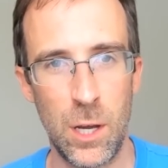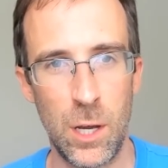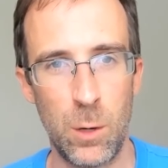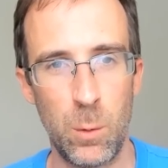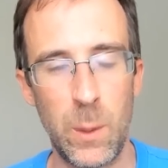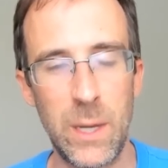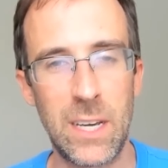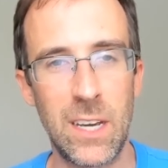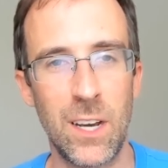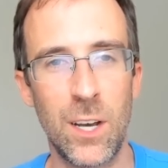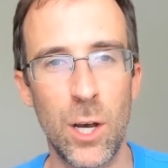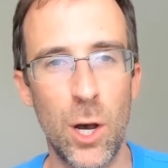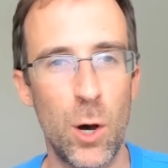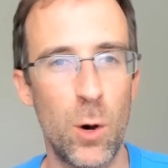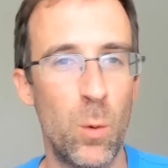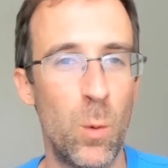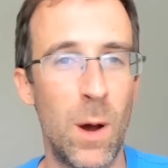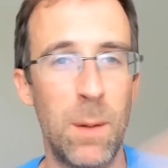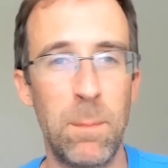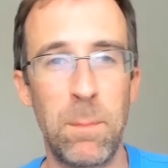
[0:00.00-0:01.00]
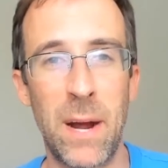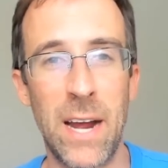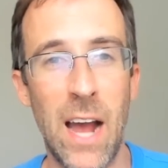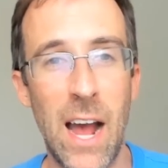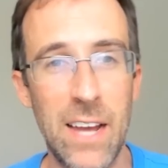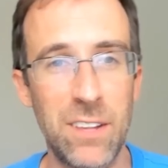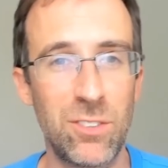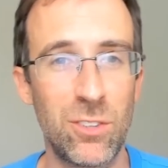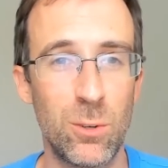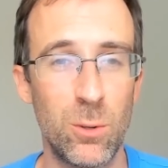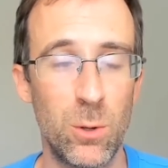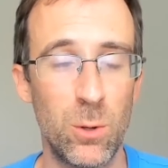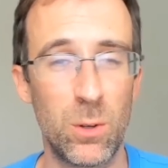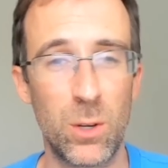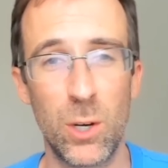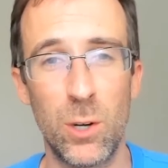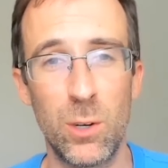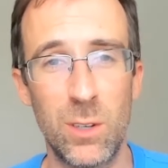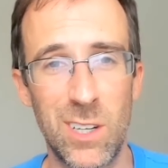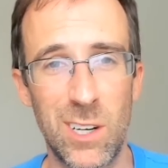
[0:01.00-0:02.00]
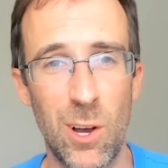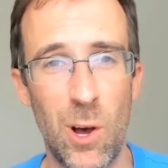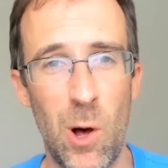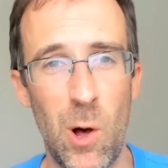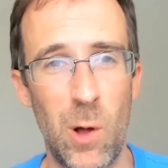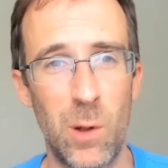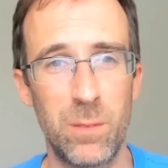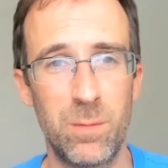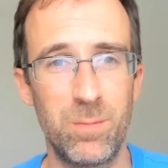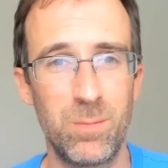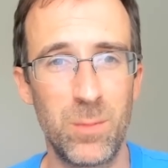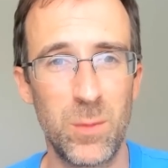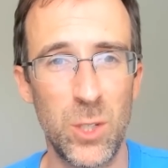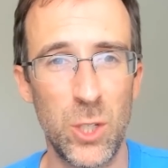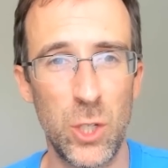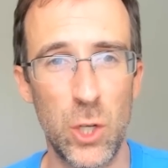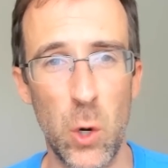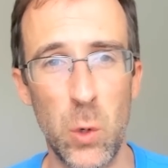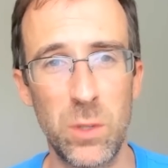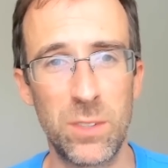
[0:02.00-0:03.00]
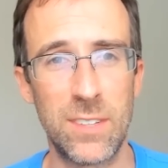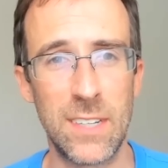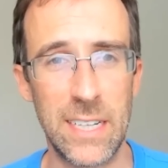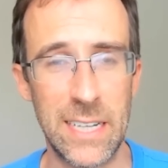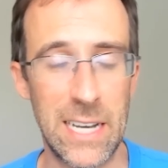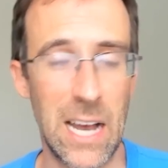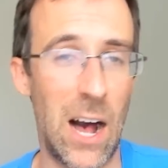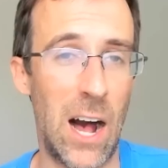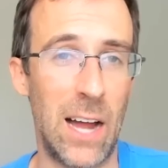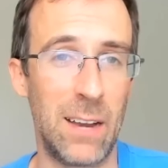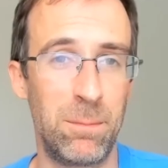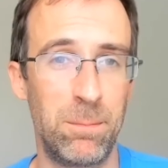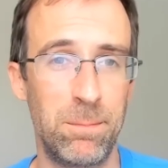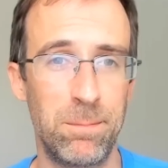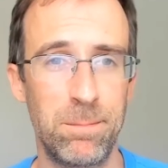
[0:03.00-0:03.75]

we can go what my high school coach called go see God,